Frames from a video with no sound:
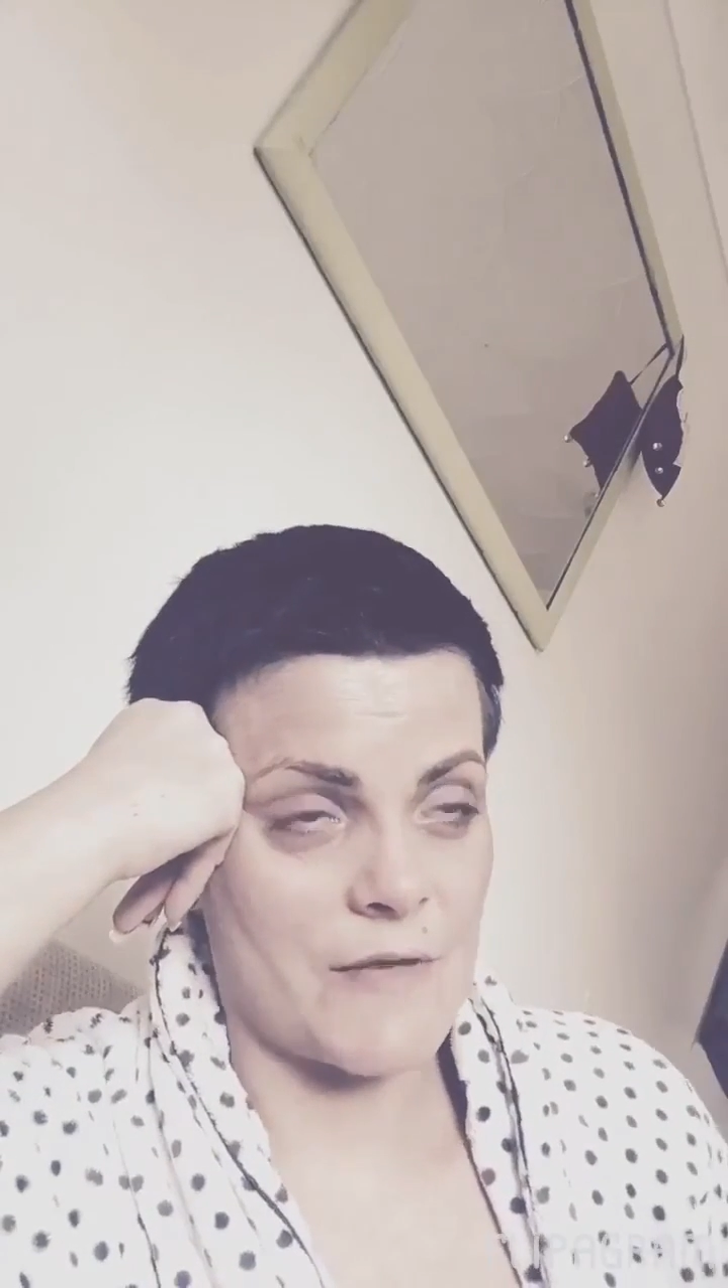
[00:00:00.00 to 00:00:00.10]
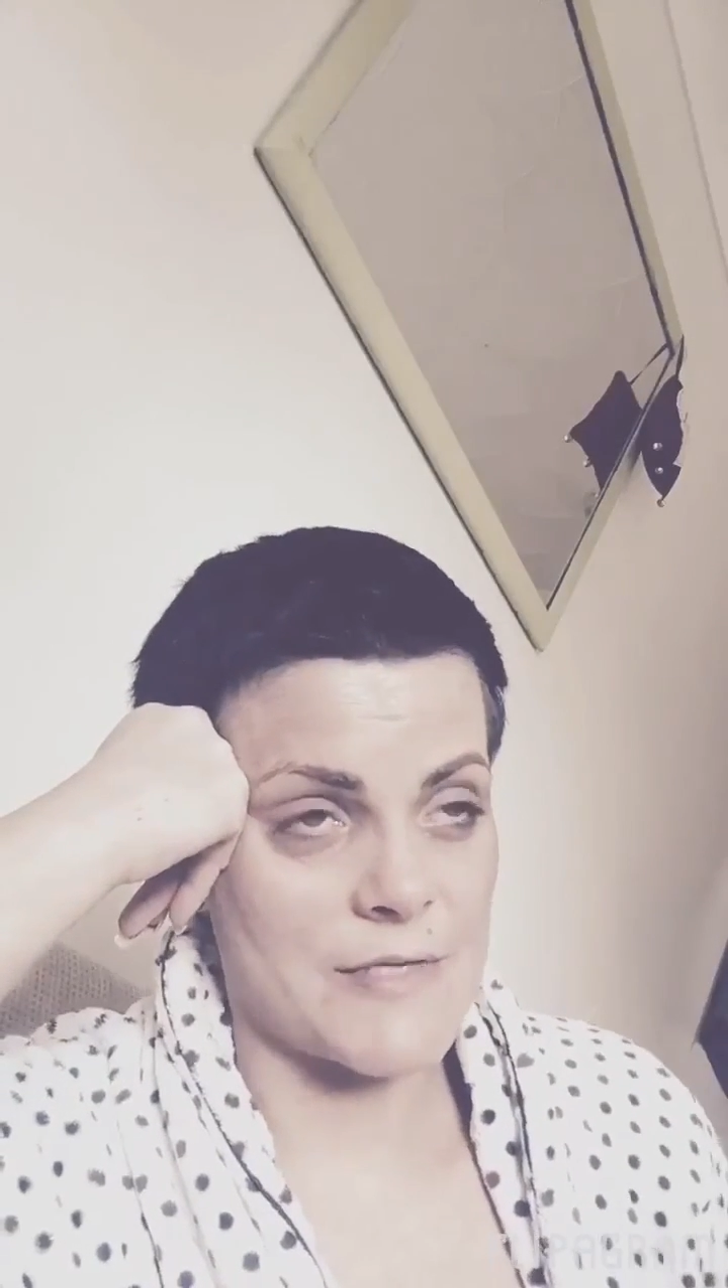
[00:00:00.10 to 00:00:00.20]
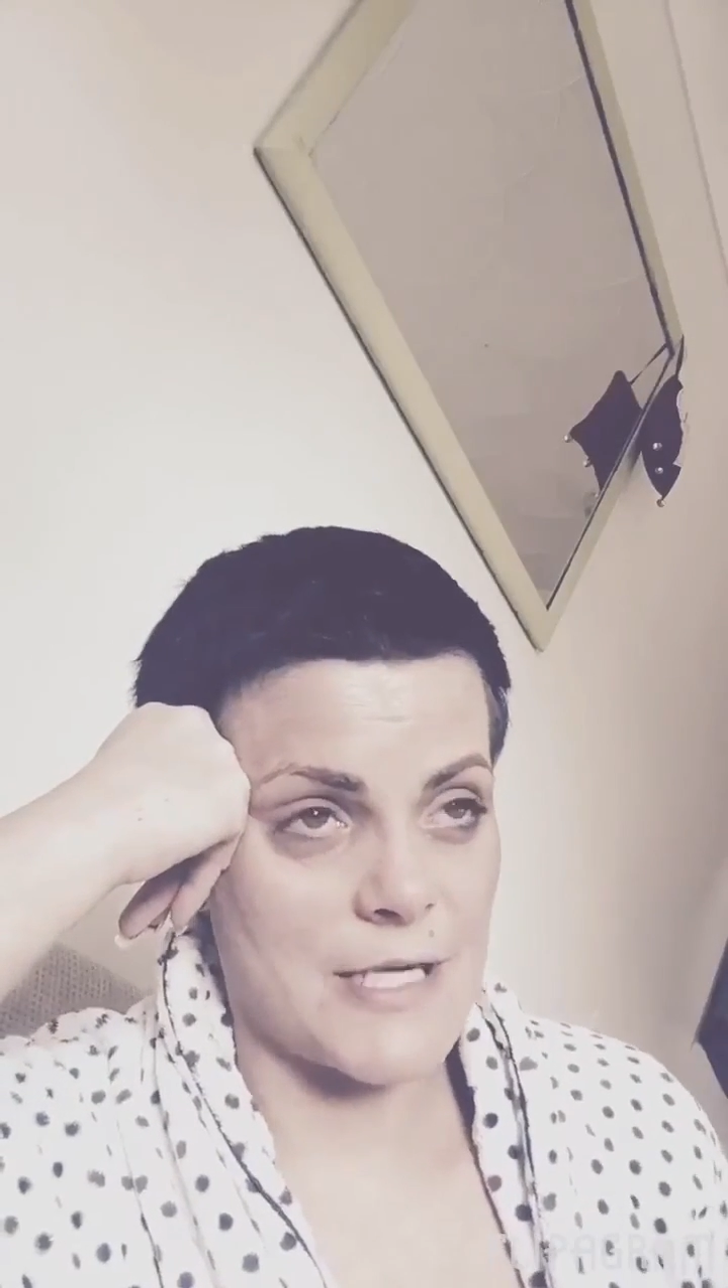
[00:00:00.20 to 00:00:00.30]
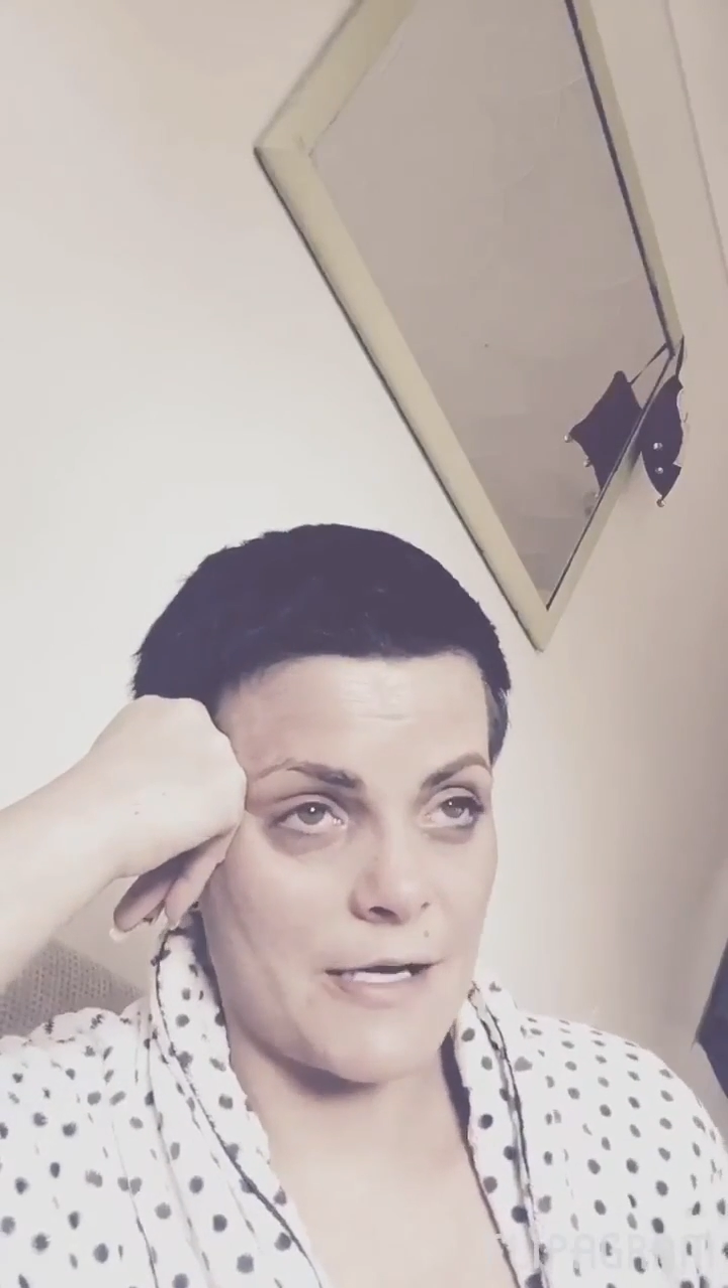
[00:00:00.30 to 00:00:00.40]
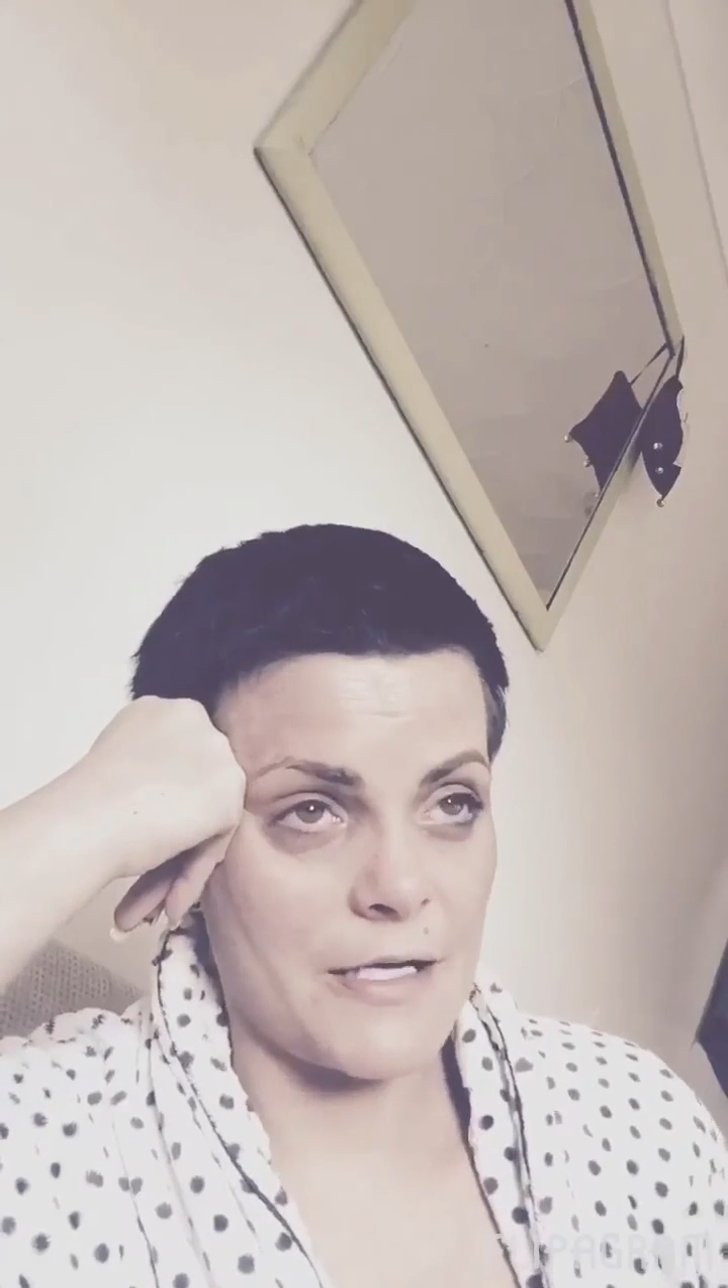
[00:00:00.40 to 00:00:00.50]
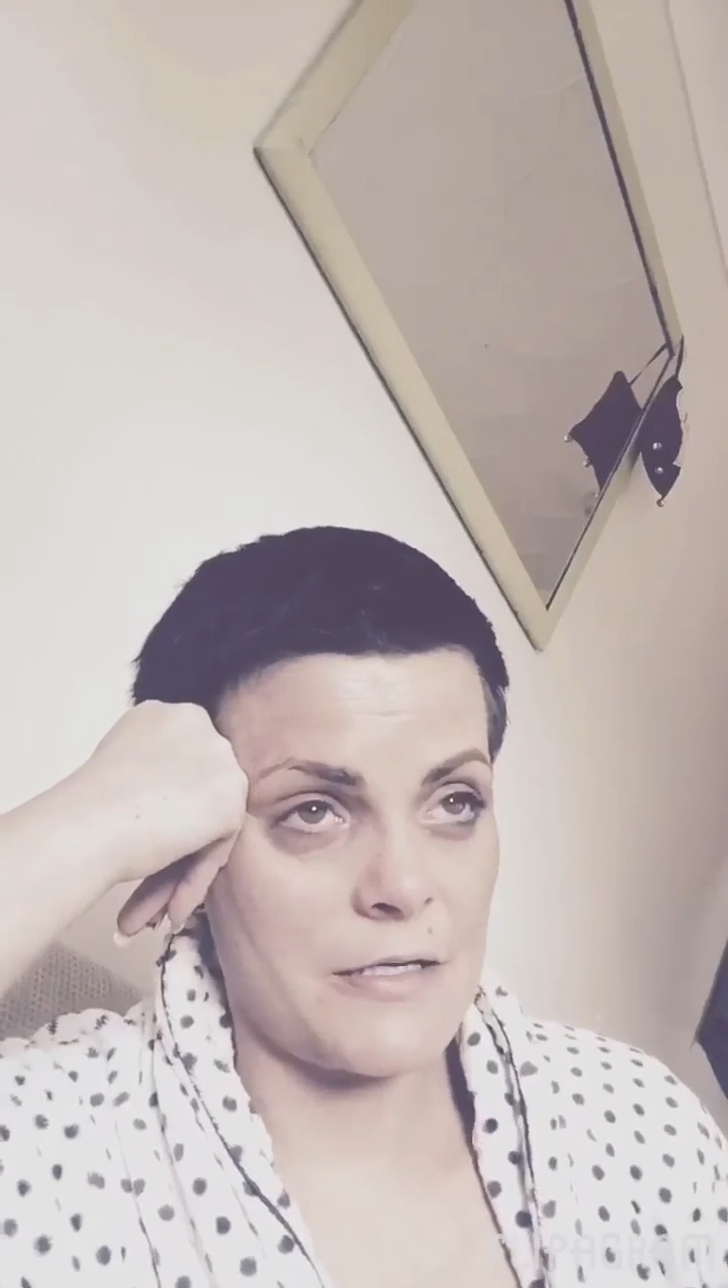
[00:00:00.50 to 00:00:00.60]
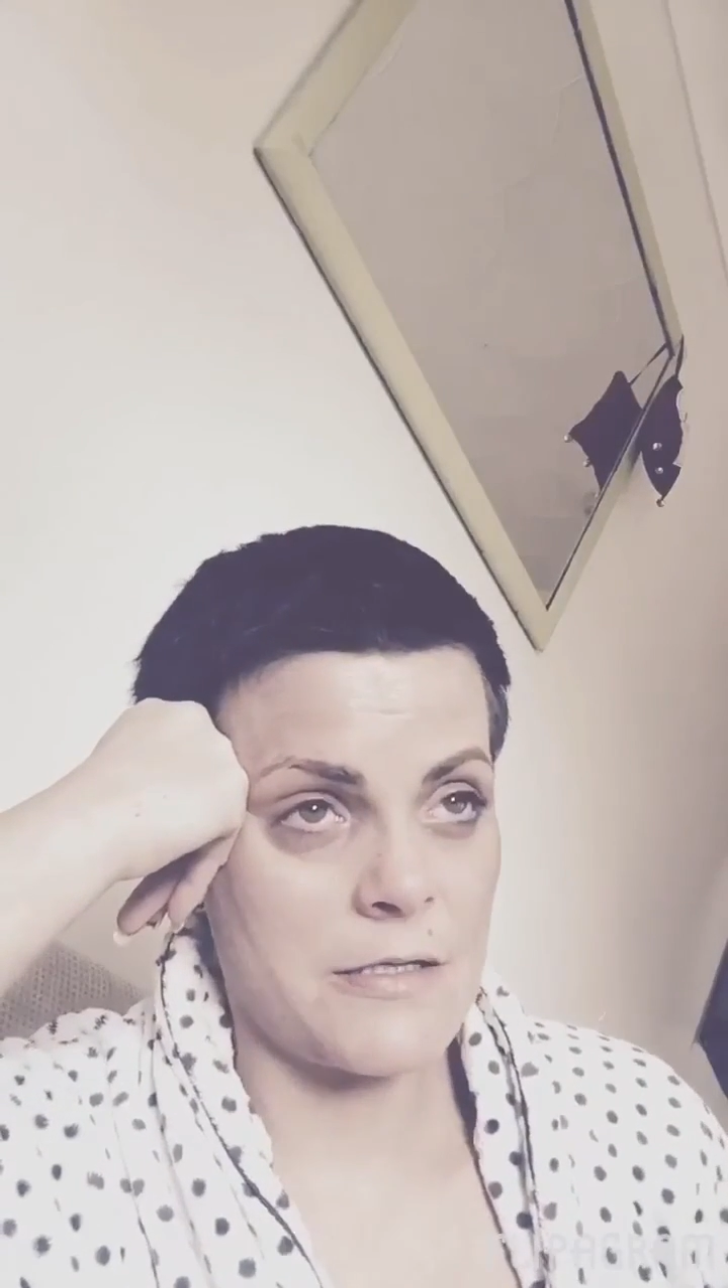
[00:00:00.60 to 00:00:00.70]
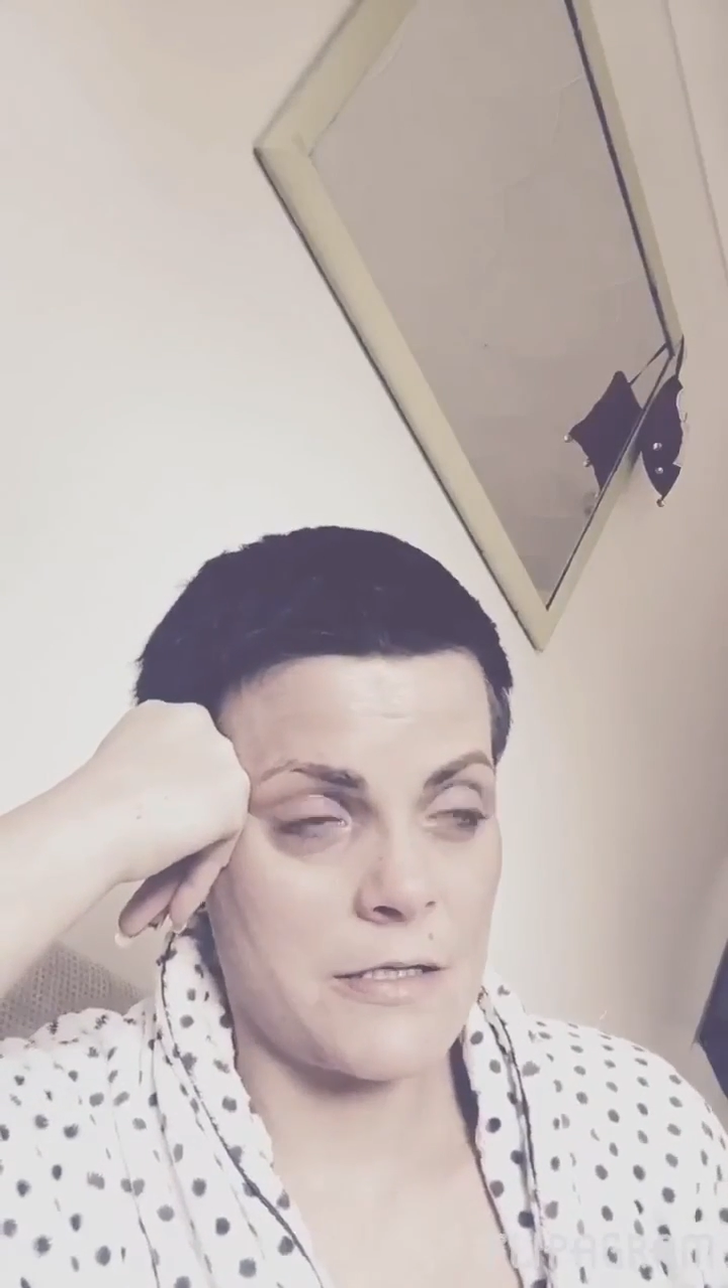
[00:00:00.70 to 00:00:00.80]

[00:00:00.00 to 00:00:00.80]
the other day.